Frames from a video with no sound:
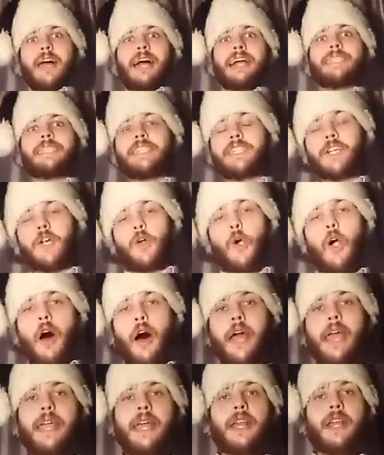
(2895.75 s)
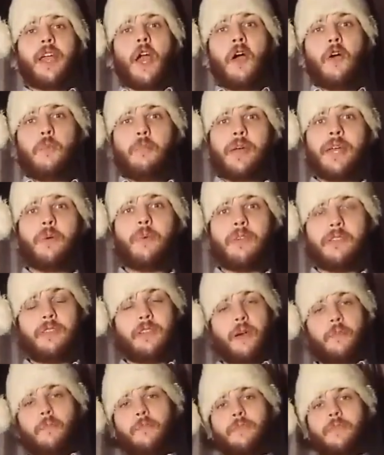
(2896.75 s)
as he's crying and coping with
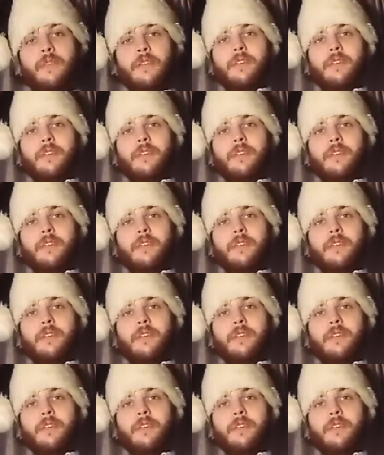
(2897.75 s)
them.